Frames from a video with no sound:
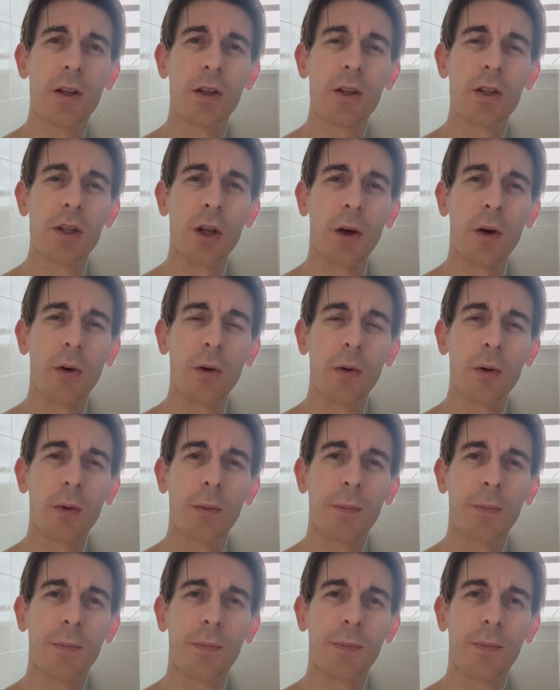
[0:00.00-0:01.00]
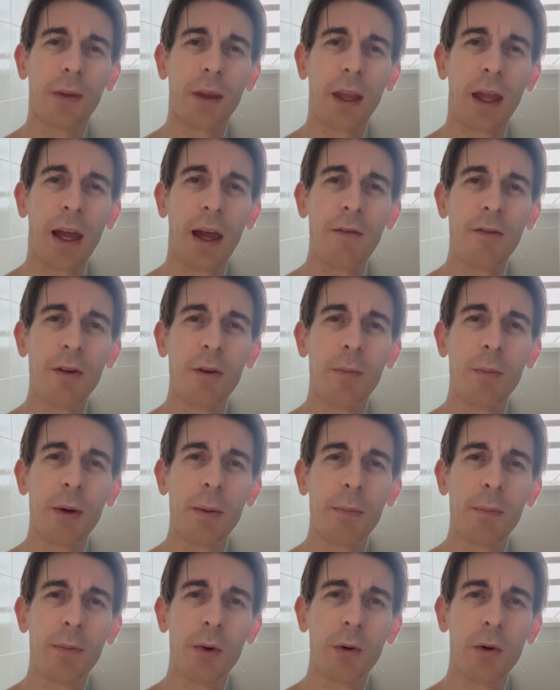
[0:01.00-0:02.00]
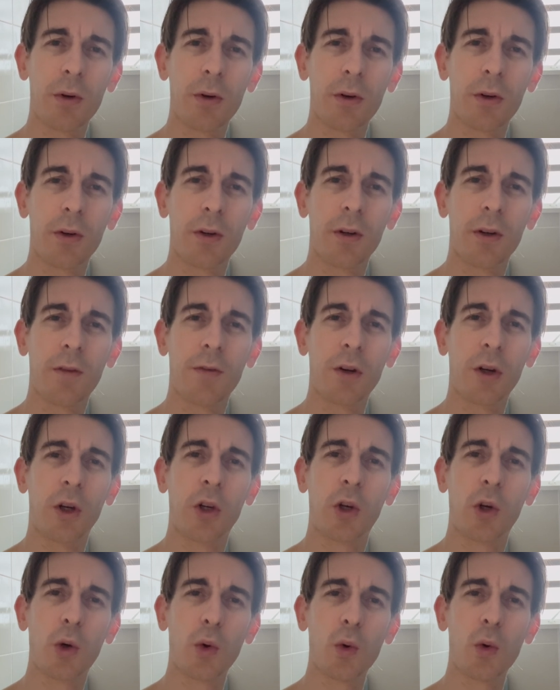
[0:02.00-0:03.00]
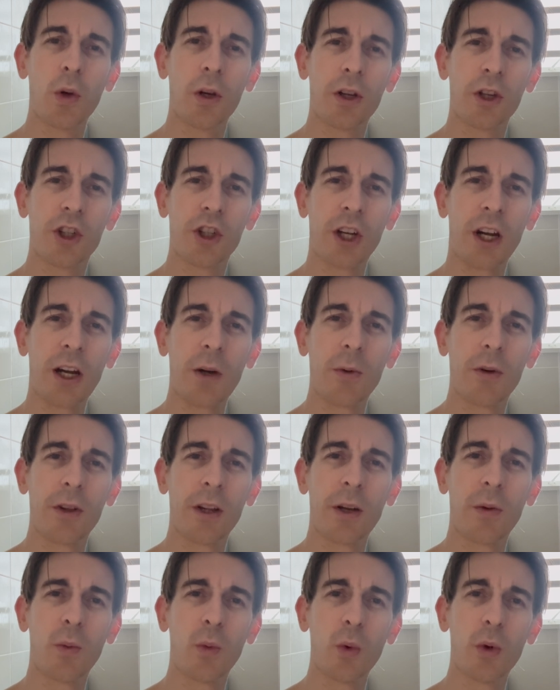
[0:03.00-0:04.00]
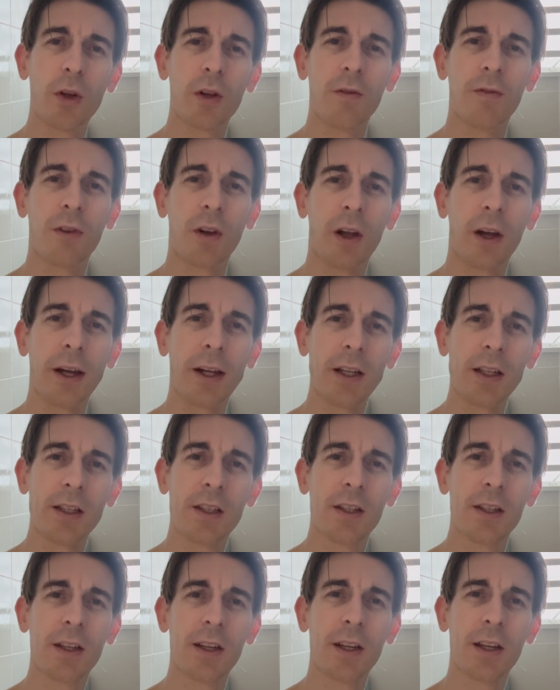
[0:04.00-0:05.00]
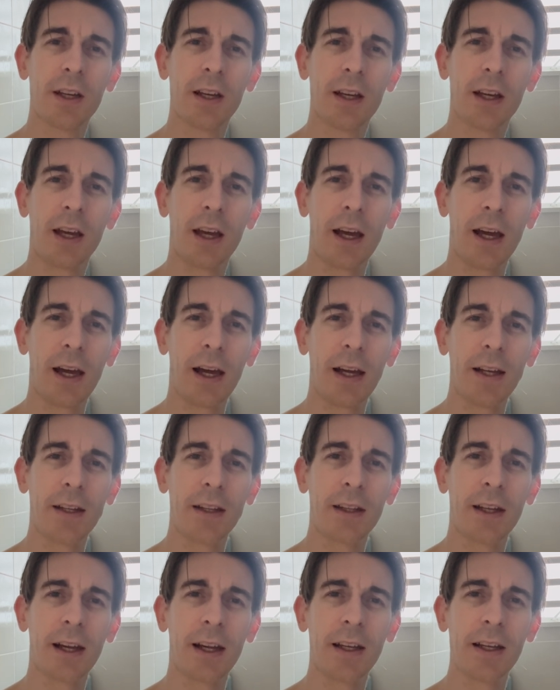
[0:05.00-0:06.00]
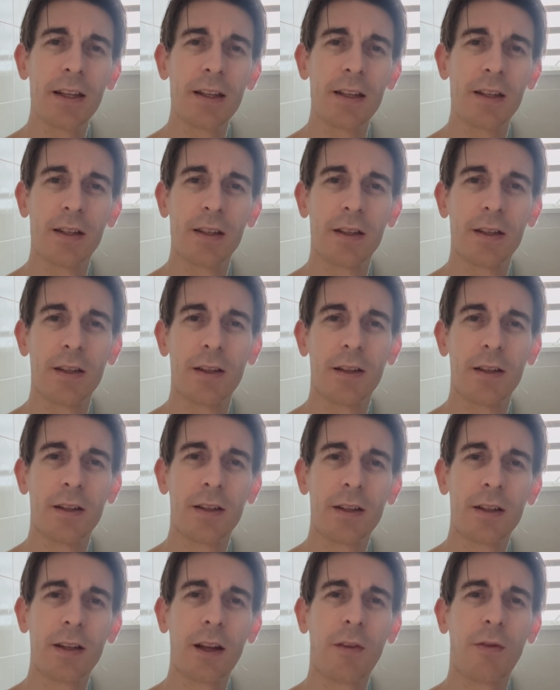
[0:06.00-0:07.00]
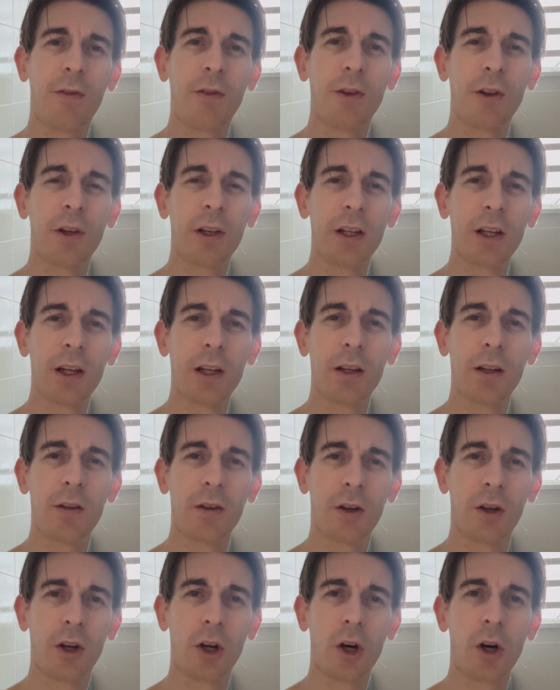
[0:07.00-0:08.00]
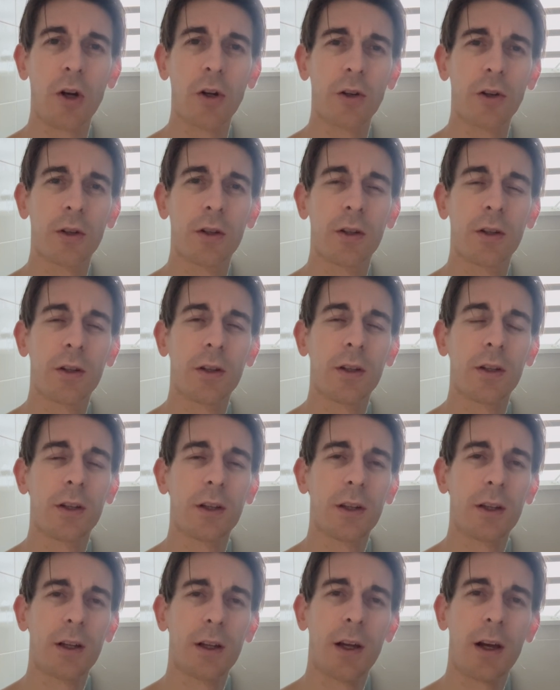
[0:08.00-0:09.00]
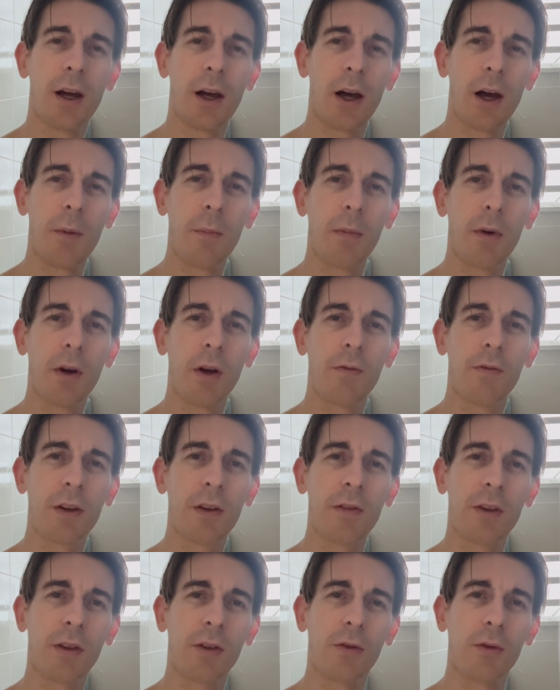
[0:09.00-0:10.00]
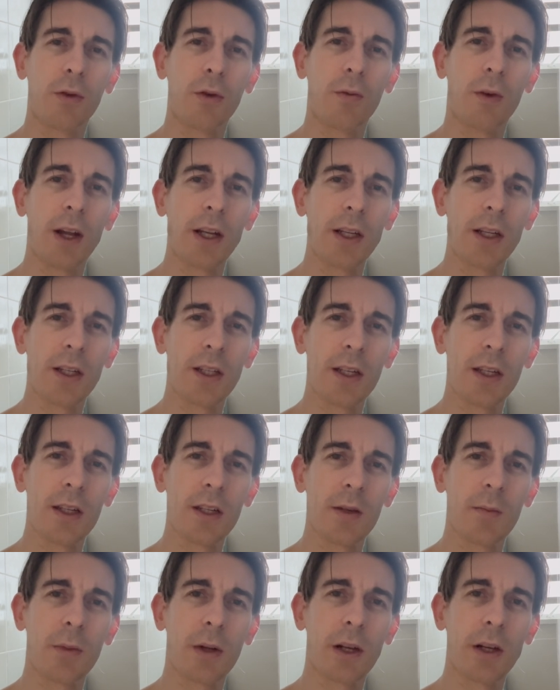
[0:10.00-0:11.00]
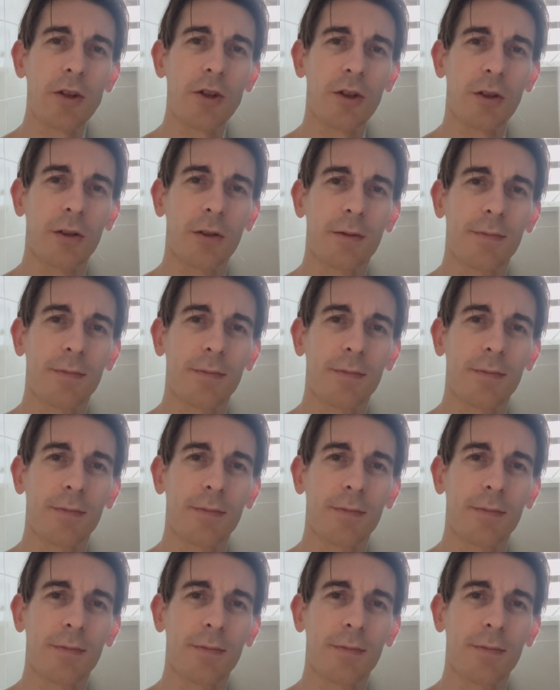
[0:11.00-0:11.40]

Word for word: So having a bit more of a cooler shower than I would have liked, and that is definitely another con um, of living through the rainy season in Malaysia.